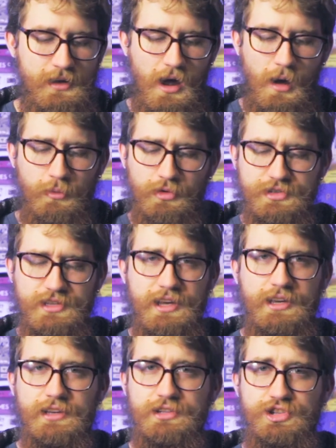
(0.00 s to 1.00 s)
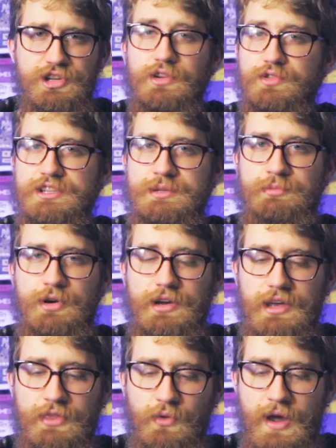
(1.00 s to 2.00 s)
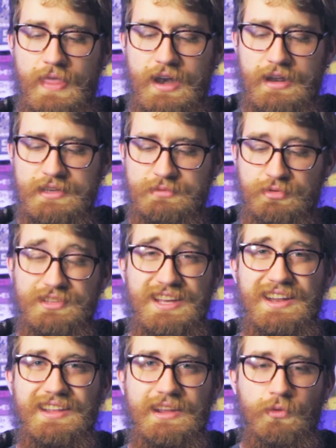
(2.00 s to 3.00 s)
almost like a children's book in the way that it is presented.